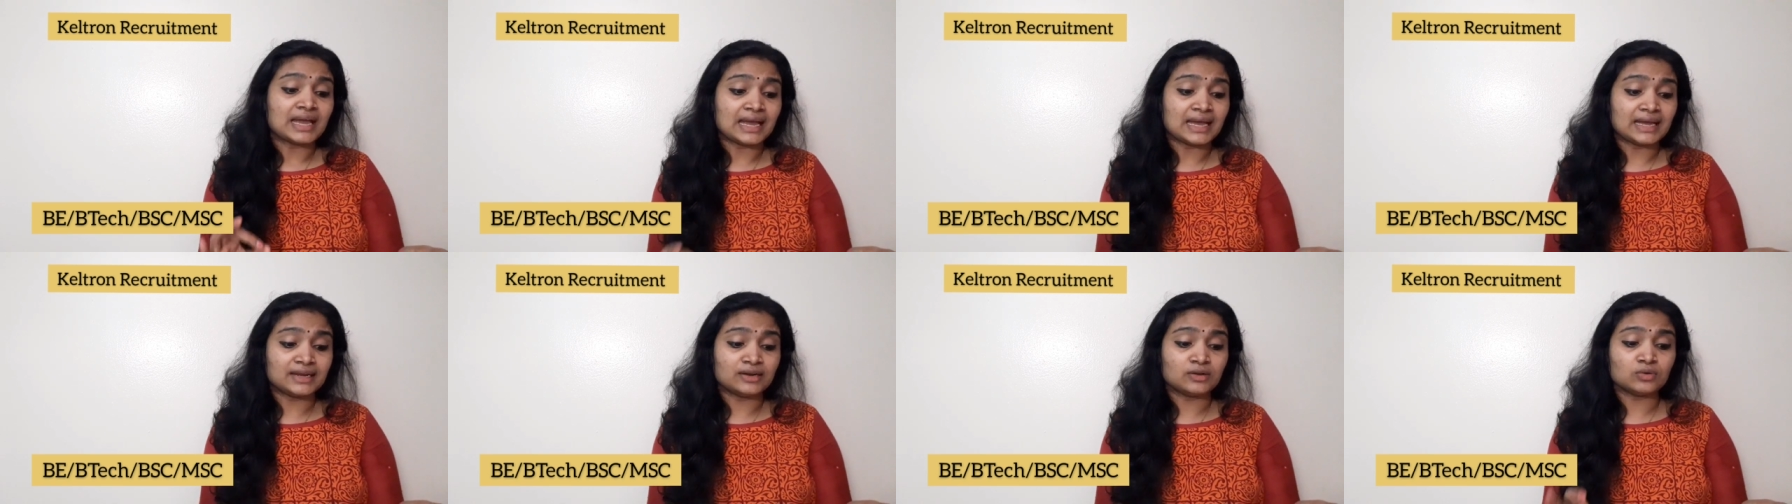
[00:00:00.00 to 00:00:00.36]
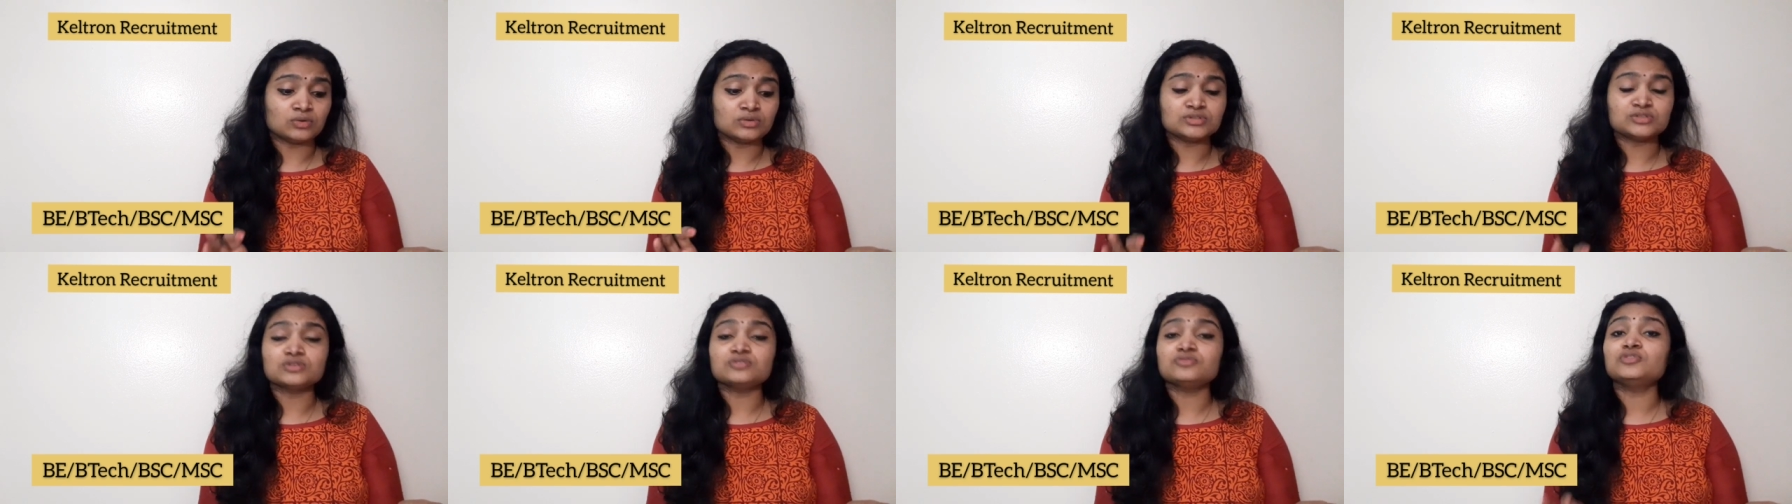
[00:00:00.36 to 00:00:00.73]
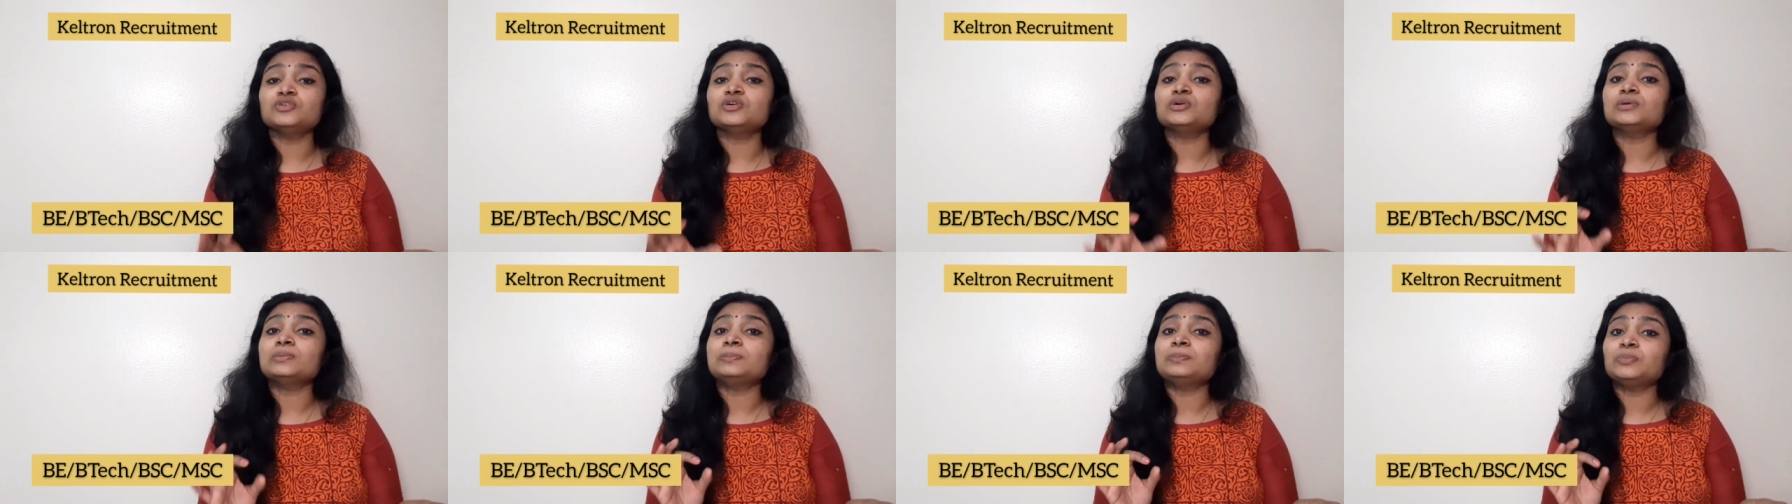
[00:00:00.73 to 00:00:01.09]
and also
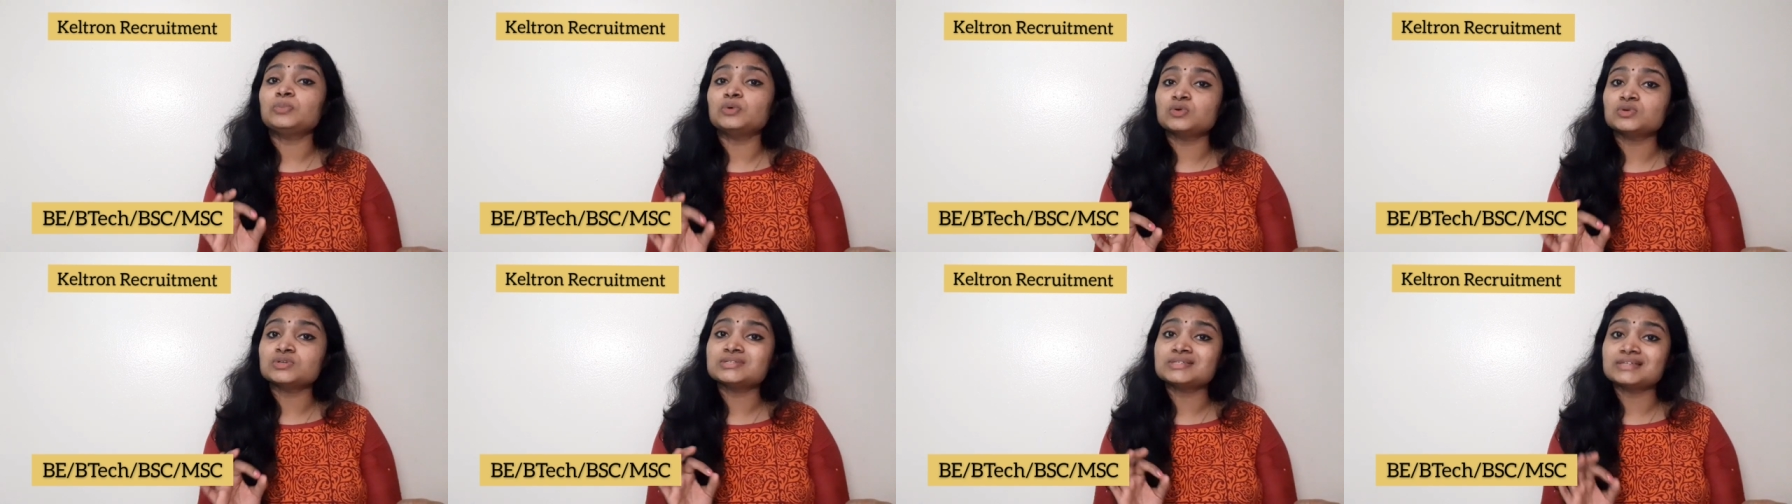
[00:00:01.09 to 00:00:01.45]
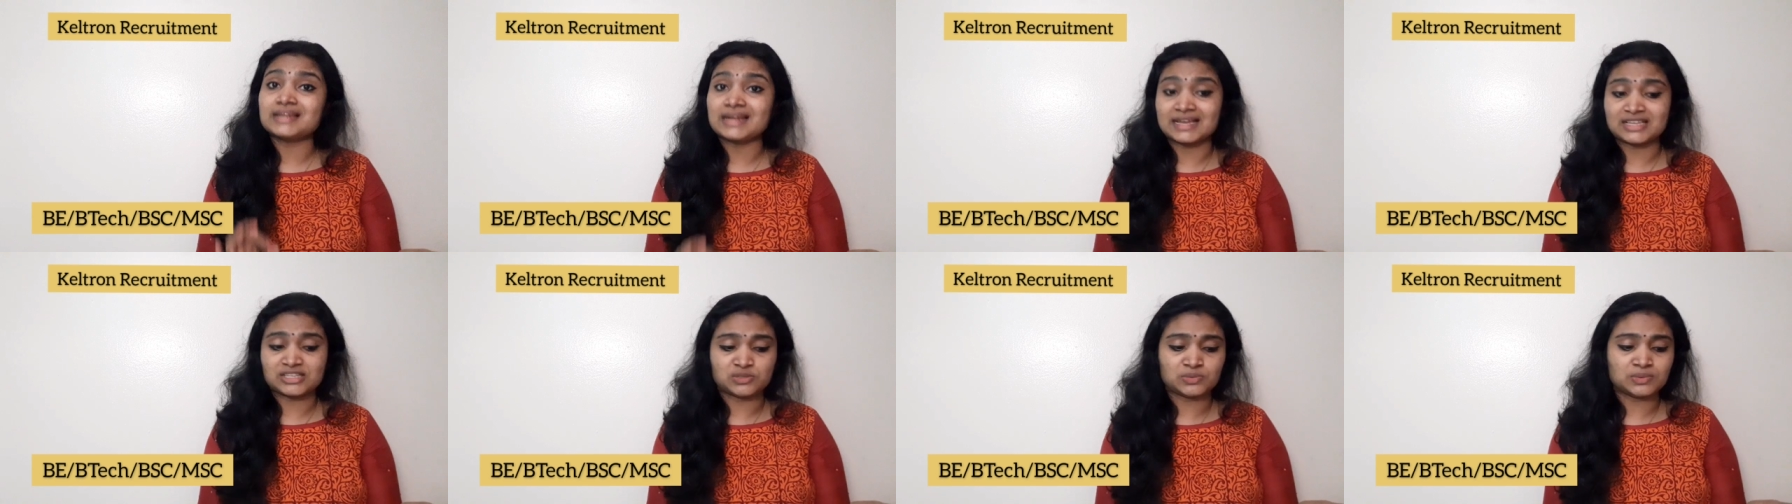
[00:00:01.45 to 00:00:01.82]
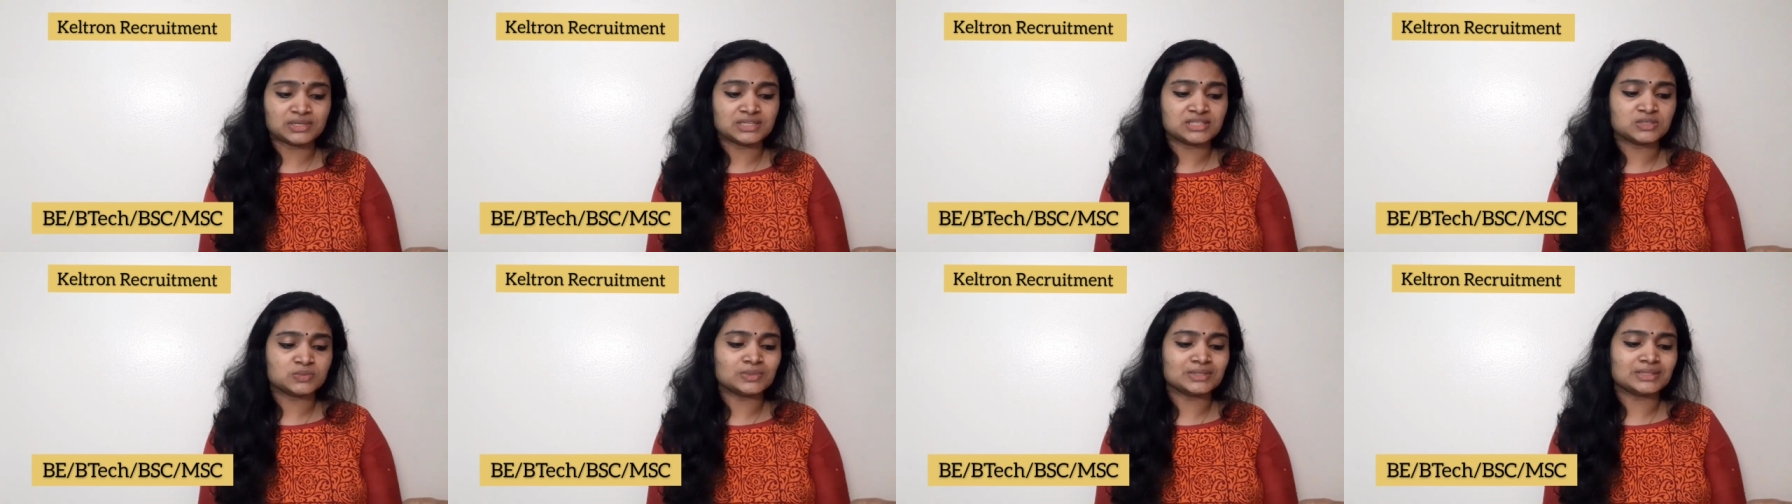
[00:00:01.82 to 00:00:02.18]
for
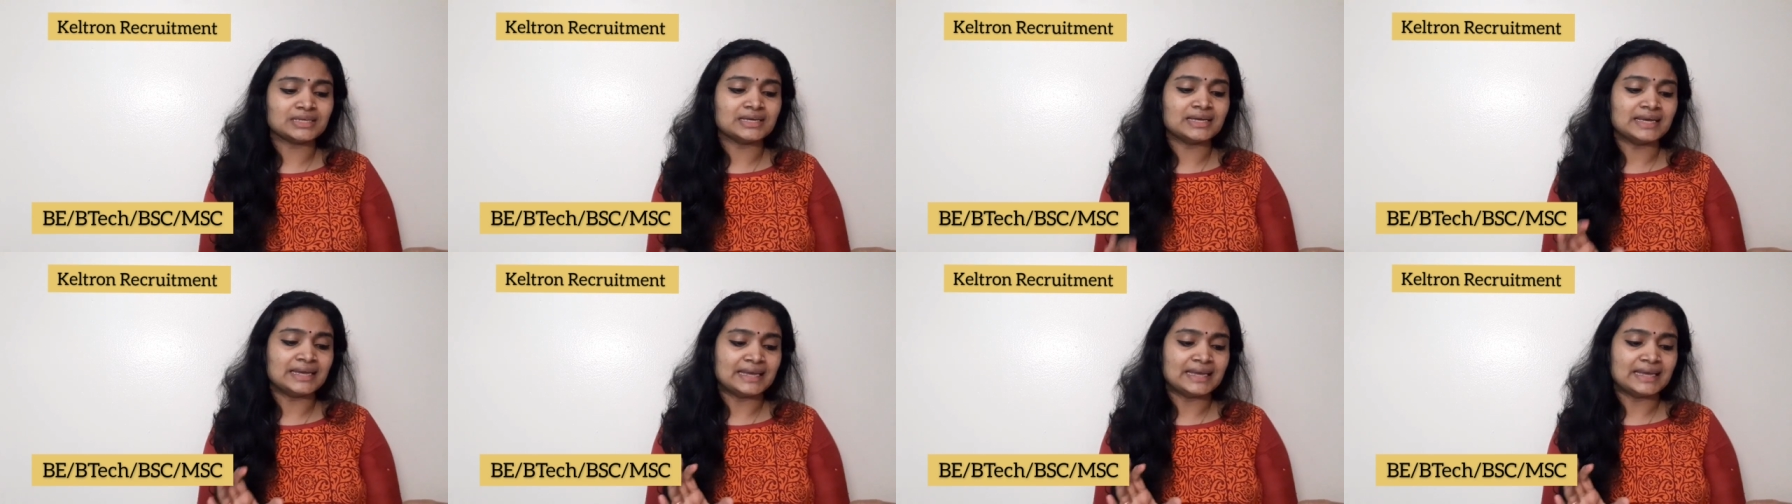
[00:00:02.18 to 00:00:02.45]
postgraduates with